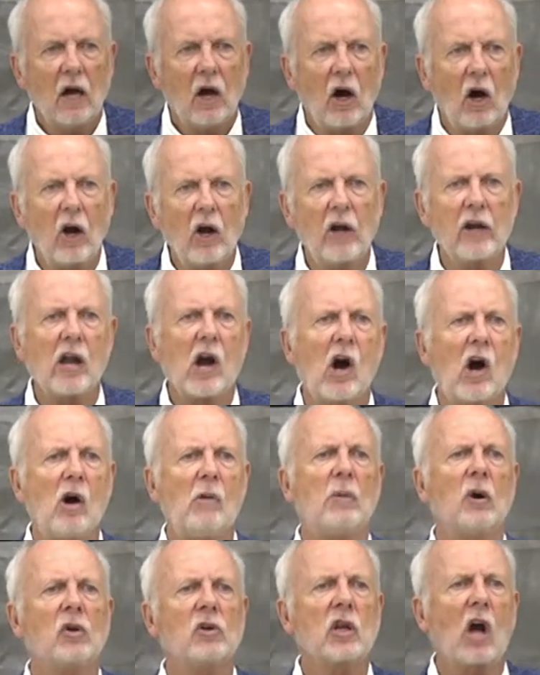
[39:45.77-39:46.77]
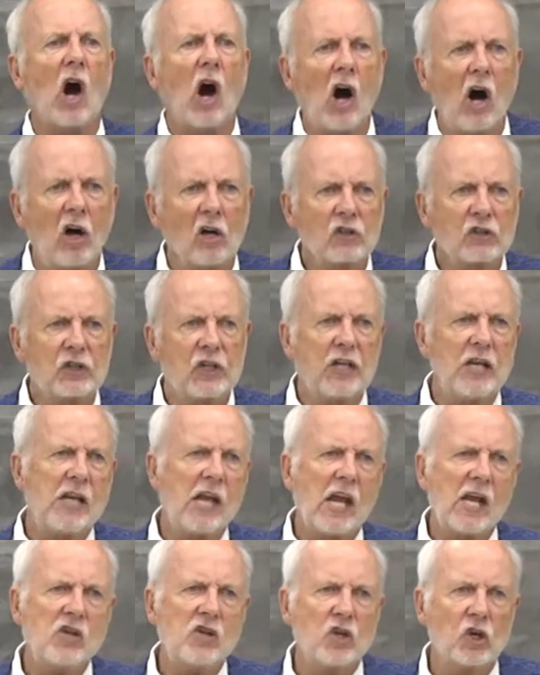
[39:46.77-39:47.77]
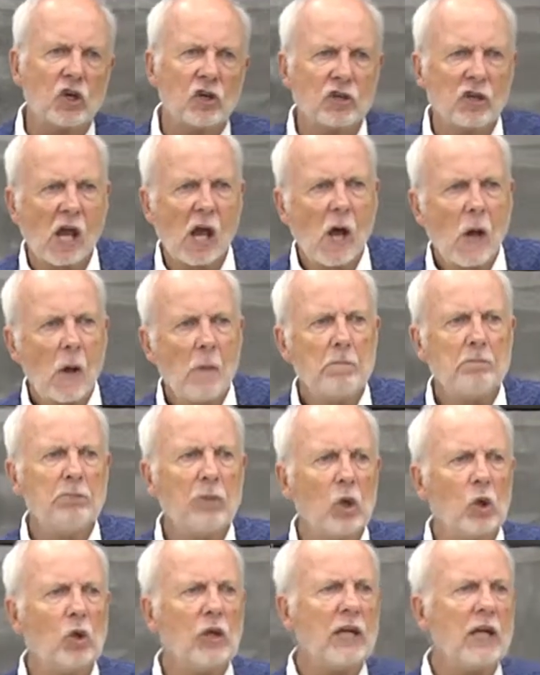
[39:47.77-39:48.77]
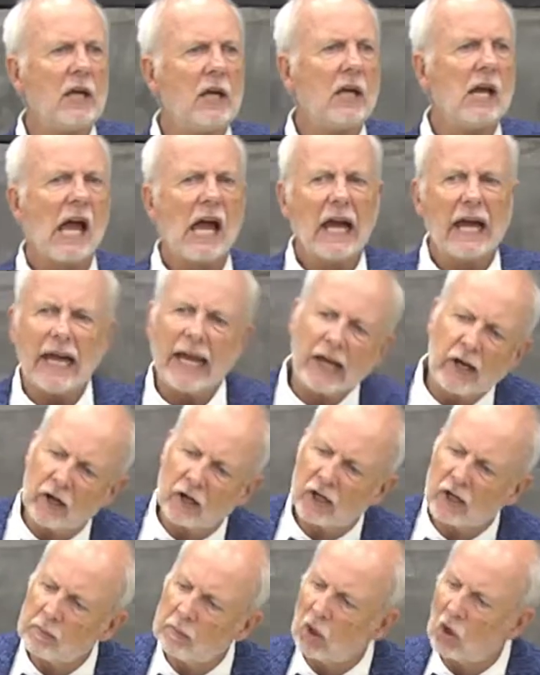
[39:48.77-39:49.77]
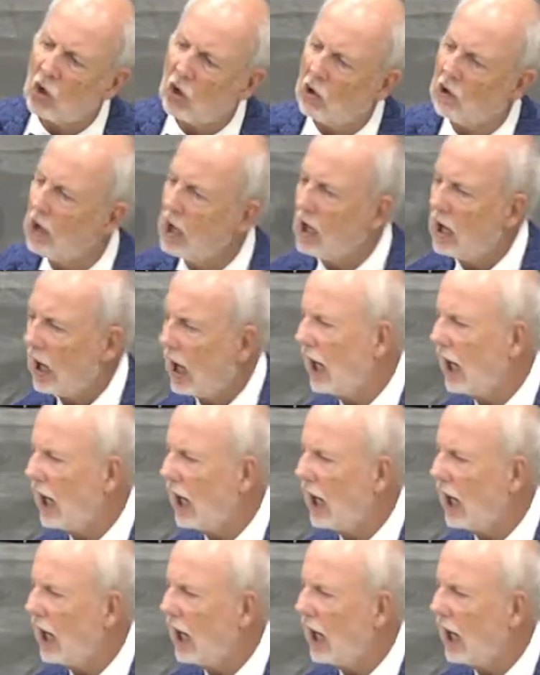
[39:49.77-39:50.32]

Aren't almost all teenagers moody, irritable?